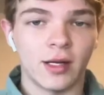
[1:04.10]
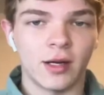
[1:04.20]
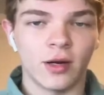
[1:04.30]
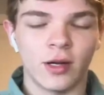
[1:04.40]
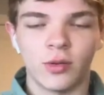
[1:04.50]

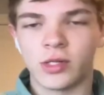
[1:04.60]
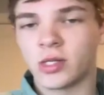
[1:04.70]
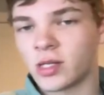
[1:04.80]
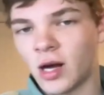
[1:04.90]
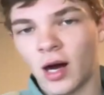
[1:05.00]
here. It was
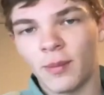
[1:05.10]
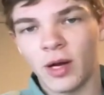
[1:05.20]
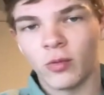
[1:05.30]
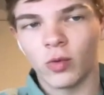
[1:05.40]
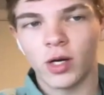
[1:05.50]
just an odd
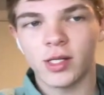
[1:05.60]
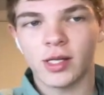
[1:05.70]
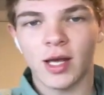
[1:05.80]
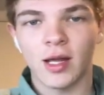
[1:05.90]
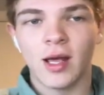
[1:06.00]
man rush
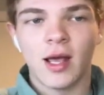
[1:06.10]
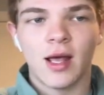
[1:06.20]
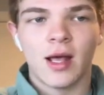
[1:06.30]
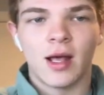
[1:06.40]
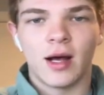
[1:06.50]
that
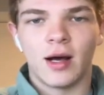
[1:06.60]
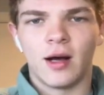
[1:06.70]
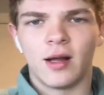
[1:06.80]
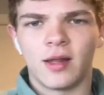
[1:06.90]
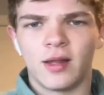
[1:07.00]

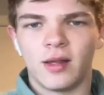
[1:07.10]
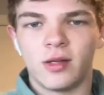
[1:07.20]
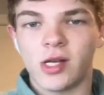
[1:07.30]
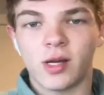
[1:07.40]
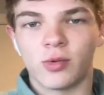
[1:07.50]
uh,
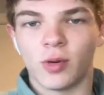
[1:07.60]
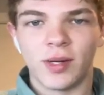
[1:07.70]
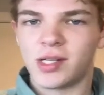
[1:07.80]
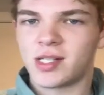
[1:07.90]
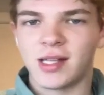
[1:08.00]
Jacob Trouba
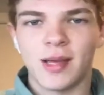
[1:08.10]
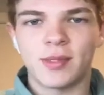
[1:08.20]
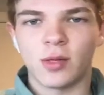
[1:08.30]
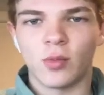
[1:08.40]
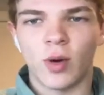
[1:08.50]
just
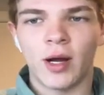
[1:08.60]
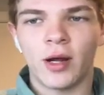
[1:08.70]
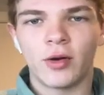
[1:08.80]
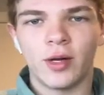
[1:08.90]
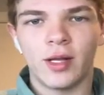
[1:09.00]
snipes it right
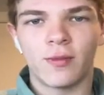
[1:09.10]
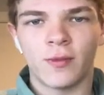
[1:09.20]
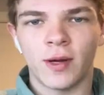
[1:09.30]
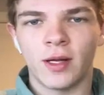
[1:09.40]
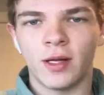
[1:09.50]
underneath
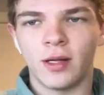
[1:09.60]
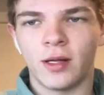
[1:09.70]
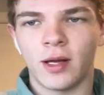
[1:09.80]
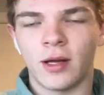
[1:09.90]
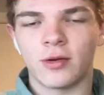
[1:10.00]
Freddie
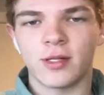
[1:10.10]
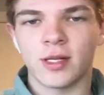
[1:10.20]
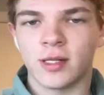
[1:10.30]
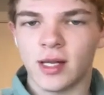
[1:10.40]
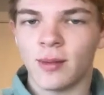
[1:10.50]

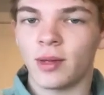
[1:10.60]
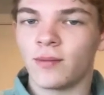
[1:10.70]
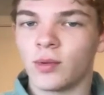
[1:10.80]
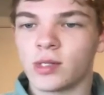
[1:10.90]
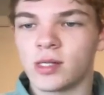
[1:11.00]
Andersen's. I believe
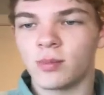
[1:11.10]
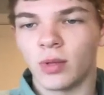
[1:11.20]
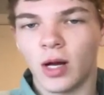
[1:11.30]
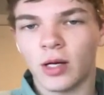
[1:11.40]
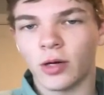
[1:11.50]
it was his
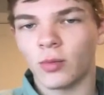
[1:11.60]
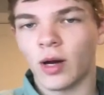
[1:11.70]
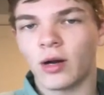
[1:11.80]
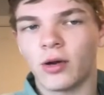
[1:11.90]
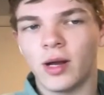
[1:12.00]
blocker,
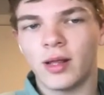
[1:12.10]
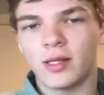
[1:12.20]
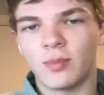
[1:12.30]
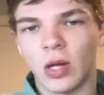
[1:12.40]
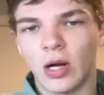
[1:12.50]
right underneath
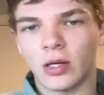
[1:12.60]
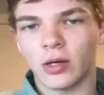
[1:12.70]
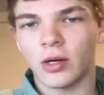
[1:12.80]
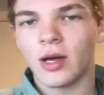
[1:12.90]
his blocker.